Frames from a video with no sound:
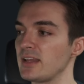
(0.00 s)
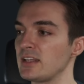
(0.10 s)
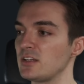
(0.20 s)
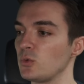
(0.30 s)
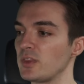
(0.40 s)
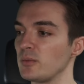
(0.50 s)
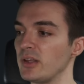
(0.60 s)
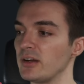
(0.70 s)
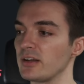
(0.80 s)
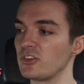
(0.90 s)
that within
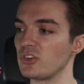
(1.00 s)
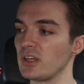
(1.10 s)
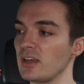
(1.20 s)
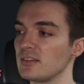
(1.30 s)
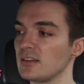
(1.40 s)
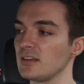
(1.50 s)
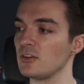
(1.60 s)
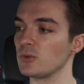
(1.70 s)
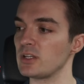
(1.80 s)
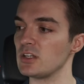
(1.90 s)
player.js,
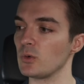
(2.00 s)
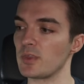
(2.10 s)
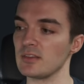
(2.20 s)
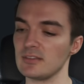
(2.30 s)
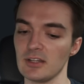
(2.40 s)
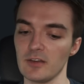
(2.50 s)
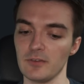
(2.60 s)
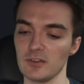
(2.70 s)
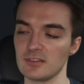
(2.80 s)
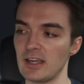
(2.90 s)
and right here within
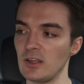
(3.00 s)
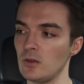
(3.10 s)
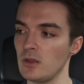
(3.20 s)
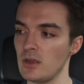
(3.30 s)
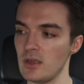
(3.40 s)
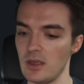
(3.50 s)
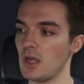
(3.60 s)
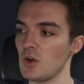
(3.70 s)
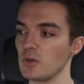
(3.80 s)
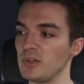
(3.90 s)
c.fillStyle,
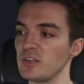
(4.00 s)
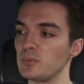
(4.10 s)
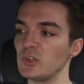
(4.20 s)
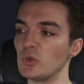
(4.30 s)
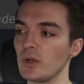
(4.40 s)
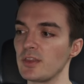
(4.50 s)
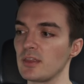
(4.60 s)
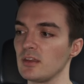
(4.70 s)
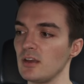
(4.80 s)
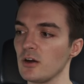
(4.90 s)
I'll replace blue with
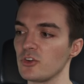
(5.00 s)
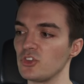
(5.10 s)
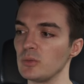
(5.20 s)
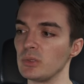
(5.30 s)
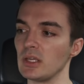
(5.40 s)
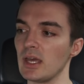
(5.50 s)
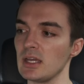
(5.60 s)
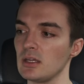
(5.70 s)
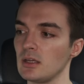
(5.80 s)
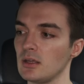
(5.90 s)

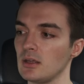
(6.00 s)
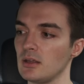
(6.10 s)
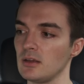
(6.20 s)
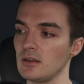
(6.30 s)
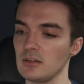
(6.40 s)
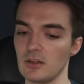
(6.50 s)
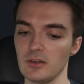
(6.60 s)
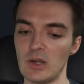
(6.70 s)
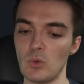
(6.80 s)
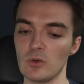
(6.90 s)
RGBA.
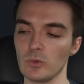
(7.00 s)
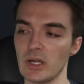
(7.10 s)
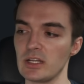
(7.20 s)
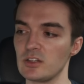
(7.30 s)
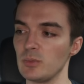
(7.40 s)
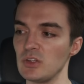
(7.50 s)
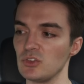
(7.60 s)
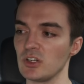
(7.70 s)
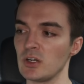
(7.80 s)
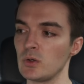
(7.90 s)
Declare I want red to be
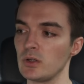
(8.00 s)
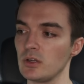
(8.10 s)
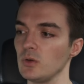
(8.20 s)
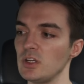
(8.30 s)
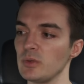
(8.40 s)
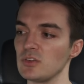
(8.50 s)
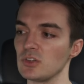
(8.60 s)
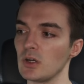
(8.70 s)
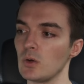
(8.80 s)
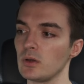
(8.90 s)
0, green to be
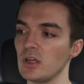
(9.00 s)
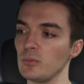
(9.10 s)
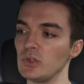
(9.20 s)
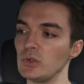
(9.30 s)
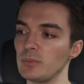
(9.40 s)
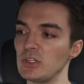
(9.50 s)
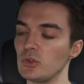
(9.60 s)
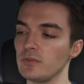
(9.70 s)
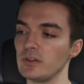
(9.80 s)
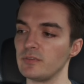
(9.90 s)
0, and blue to be
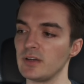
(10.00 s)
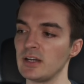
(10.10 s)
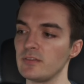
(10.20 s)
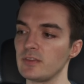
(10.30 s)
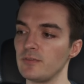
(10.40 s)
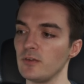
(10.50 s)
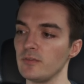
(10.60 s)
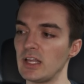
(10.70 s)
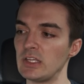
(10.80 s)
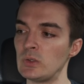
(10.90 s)
255, the full
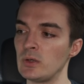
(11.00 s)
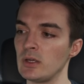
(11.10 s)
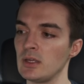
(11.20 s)
value.